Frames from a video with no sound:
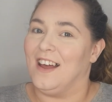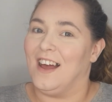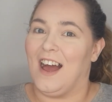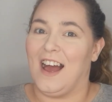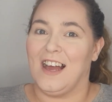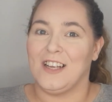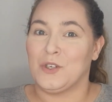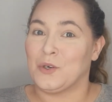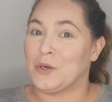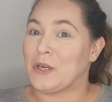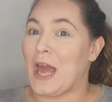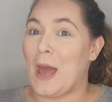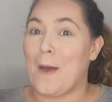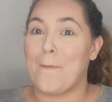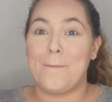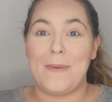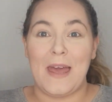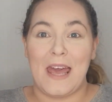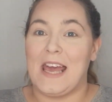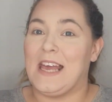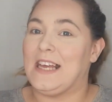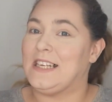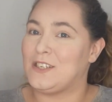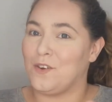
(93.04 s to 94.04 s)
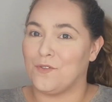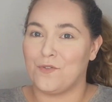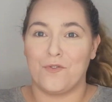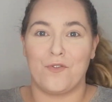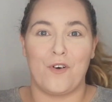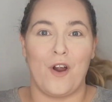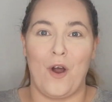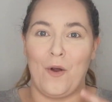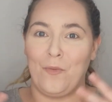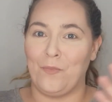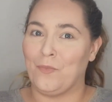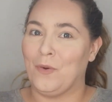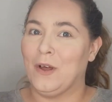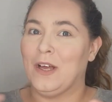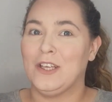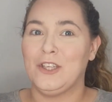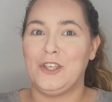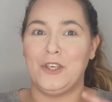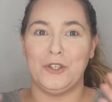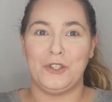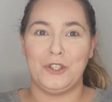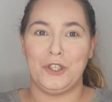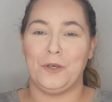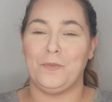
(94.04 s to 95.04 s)
I don't get paid from
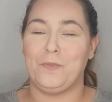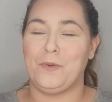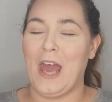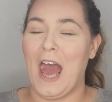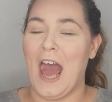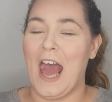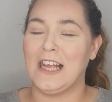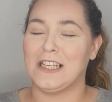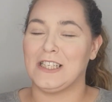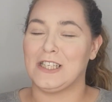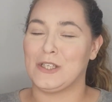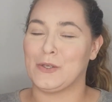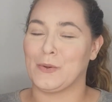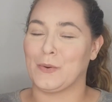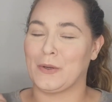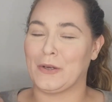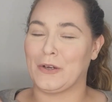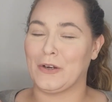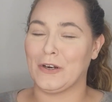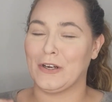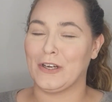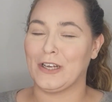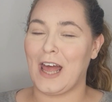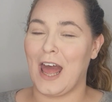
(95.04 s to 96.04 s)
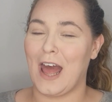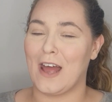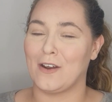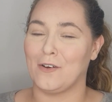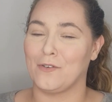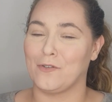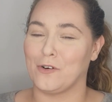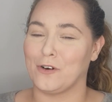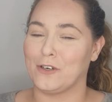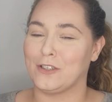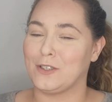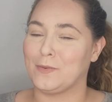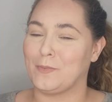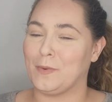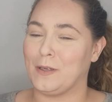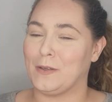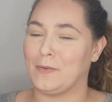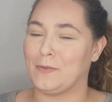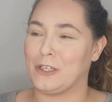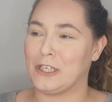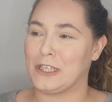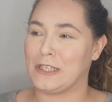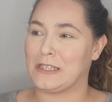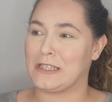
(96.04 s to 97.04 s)
YouTube yet, so girl can't afford to be
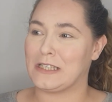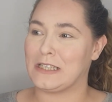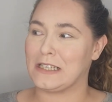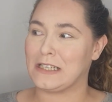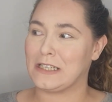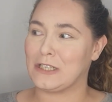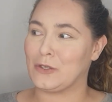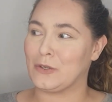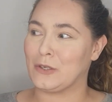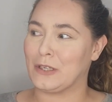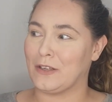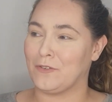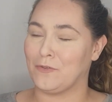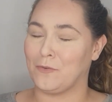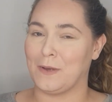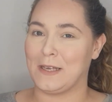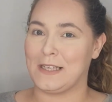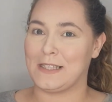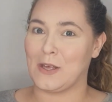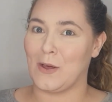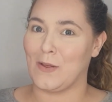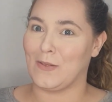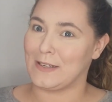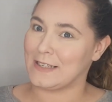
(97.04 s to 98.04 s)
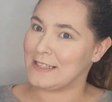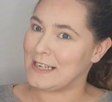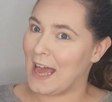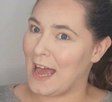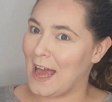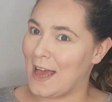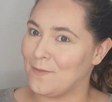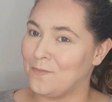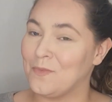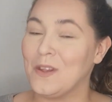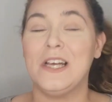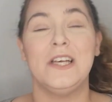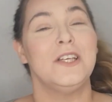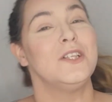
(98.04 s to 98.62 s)
just doing giveaways all the time.